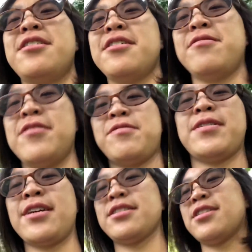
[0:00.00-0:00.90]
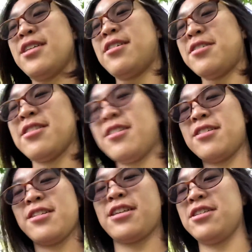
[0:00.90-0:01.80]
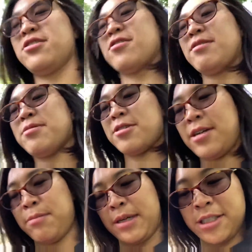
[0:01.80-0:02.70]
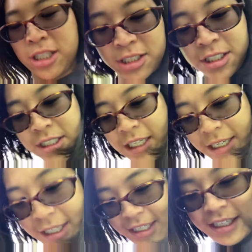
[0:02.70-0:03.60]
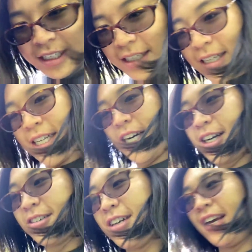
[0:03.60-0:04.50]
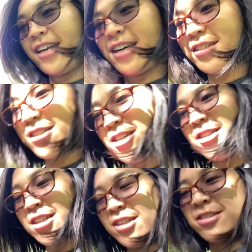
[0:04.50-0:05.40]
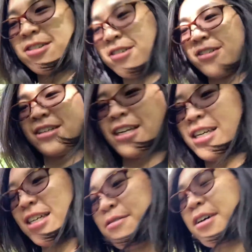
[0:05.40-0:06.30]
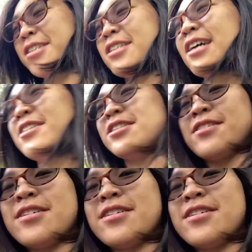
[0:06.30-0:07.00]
when I see it on their like Instagram story, I message saying, oh hey, that's so cute, or yay, I watched that, or something,